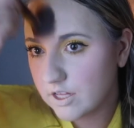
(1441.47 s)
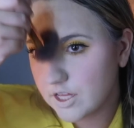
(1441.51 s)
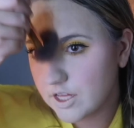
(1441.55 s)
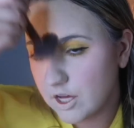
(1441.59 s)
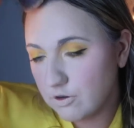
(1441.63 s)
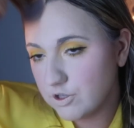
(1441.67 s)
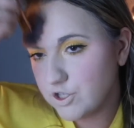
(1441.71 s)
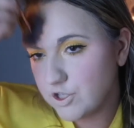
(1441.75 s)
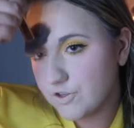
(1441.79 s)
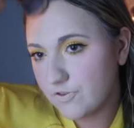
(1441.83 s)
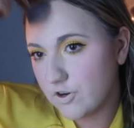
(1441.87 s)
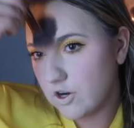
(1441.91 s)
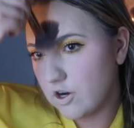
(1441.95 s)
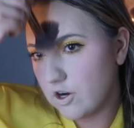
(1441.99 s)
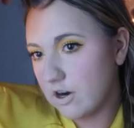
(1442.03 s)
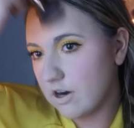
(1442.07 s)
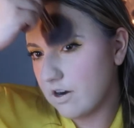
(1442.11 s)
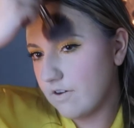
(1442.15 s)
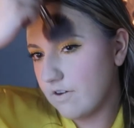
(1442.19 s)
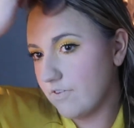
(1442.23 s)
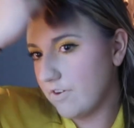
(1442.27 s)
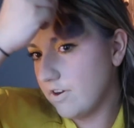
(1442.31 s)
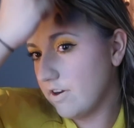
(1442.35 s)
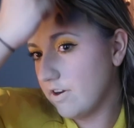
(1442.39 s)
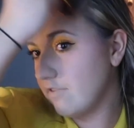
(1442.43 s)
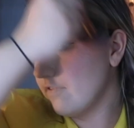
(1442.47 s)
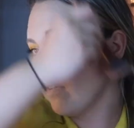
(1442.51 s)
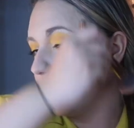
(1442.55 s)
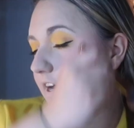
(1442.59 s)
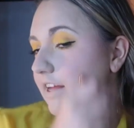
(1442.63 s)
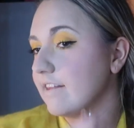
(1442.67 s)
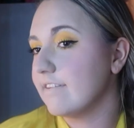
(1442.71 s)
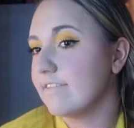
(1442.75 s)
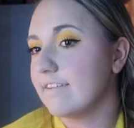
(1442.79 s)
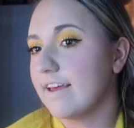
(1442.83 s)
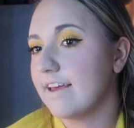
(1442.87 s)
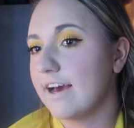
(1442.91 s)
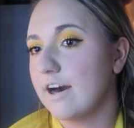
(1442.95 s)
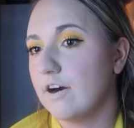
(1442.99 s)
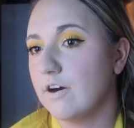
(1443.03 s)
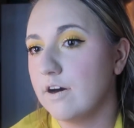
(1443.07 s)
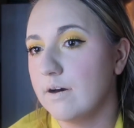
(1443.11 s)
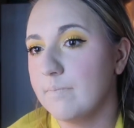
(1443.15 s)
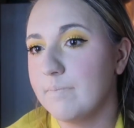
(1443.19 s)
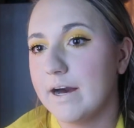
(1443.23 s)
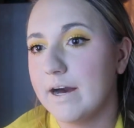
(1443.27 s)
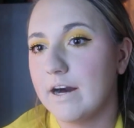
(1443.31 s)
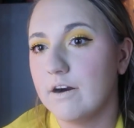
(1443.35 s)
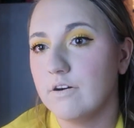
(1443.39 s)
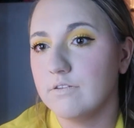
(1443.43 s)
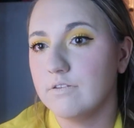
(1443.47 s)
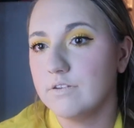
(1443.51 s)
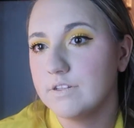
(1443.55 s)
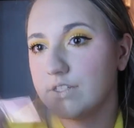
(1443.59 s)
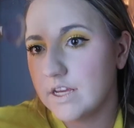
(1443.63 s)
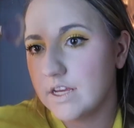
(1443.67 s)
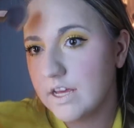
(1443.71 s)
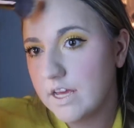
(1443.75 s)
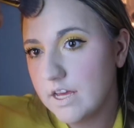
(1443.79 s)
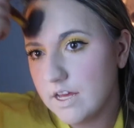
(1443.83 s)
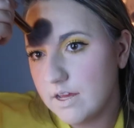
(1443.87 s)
coach for Harvard finds out about